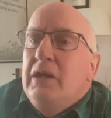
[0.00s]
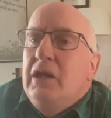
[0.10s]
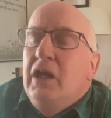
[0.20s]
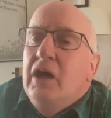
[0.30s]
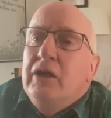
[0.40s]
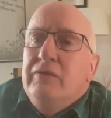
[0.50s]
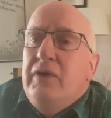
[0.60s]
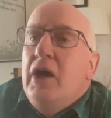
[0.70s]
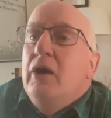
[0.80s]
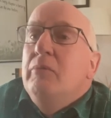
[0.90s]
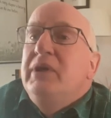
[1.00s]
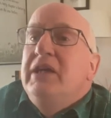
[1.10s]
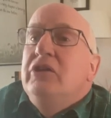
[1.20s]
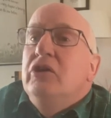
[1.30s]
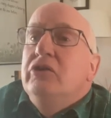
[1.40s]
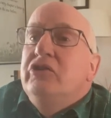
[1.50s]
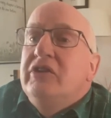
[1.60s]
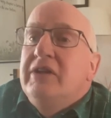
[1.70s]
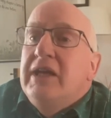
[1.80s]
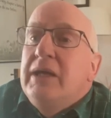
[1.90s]
a lot of harm being done to
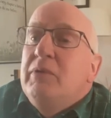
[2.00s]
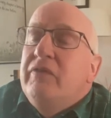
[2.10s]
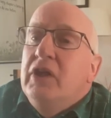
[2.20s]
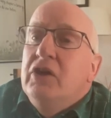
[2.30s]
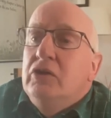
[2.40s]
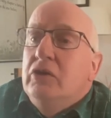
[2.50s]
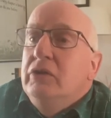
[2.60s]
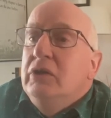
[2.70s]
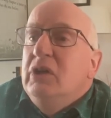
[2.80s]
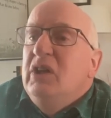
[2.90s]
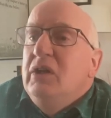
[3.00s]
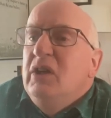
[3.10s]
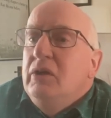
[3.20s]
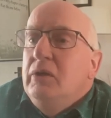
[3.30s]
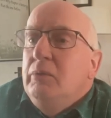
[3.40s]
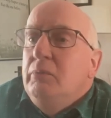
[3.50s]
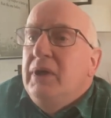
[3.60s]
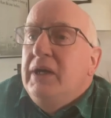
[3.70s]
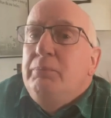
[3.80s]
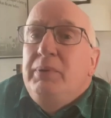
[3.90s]
the name of the Lord
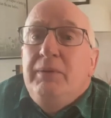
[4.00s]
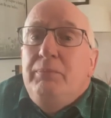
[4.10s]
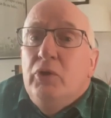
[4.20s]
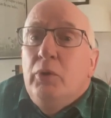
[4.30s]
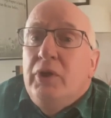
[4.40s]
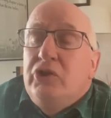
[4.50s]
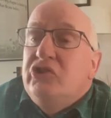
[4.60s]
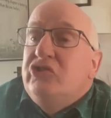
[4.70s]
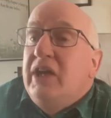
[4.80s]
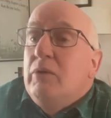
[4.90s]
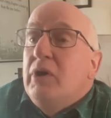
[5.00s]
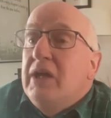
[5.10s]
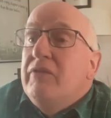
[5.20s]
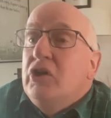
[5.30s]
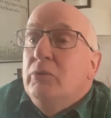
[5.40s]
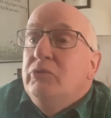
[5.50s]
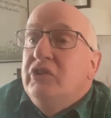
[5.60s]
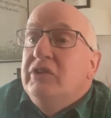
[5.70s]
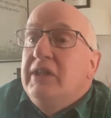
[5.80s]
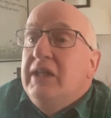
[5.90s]
by people who are just saying whatever comes
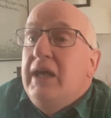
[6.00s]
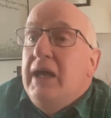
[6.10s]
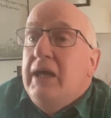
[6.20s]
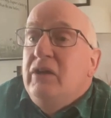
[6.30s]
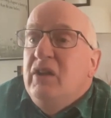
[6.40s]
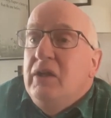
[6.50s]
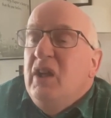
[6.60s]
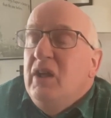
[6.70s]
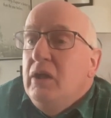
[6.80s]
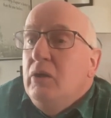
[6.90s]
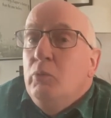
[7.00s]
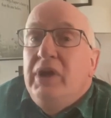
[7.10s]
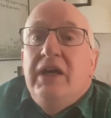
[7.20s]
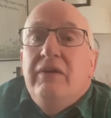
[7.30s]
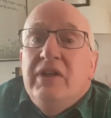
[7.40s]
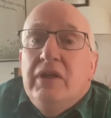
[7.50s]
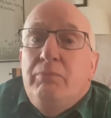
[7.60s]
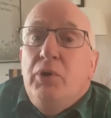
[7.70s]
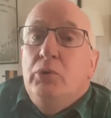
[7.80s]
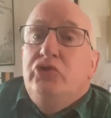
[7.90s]
into their head. We live in a
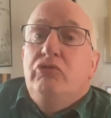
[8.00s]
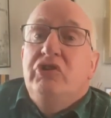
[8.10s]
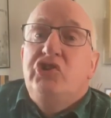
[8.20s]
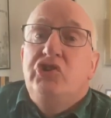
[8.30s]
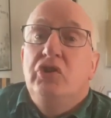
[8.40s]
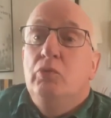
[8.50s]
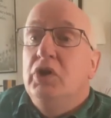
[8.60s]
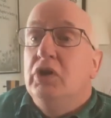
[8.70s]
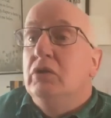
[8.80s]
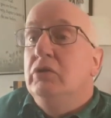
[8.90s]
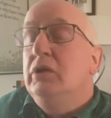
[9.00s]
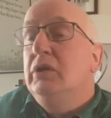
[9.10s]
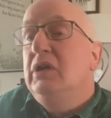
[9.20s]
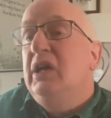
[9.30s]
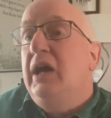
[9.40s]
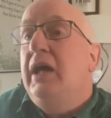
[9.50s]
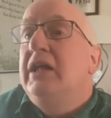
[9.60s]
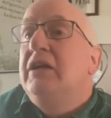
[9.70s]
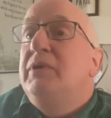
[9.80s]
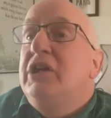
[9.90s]
post-Christian world, and
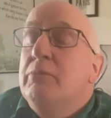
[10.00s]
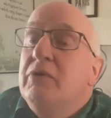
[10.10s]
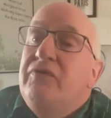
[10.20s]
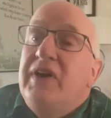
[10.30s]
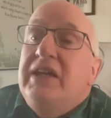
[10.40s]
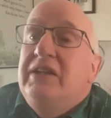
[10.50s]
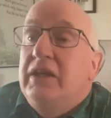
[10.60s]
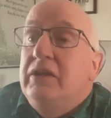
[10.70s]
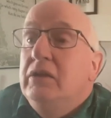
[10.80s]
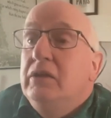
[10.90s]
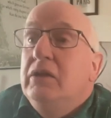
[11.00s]
they've become affected